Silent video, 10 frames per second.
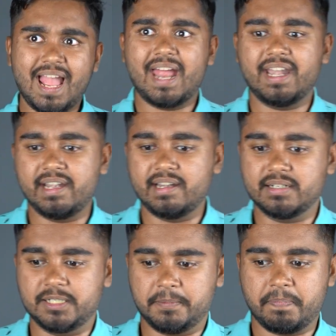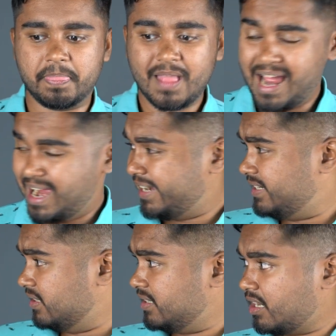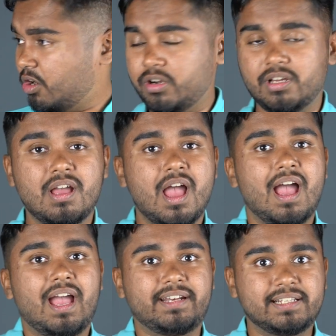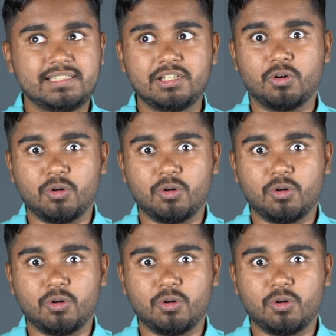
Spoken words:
And I turned around and I see,